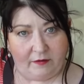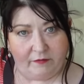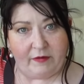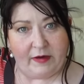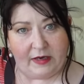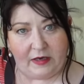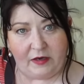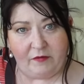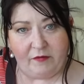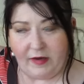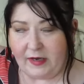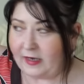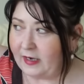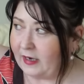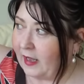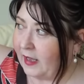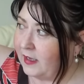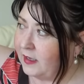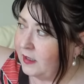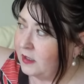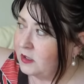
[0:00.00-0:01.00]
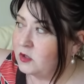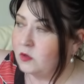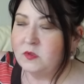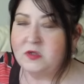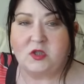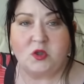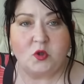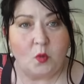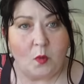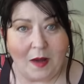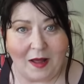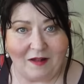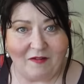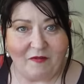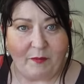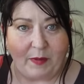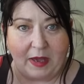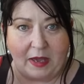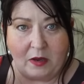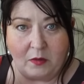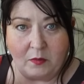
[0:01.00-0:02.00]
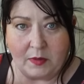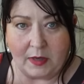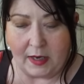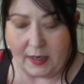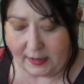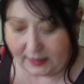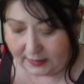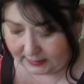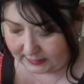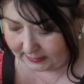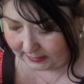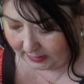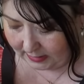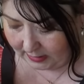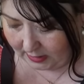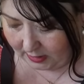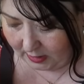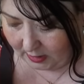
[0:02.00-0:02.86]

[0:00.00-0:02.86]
I really, really like it. It was £12, guys.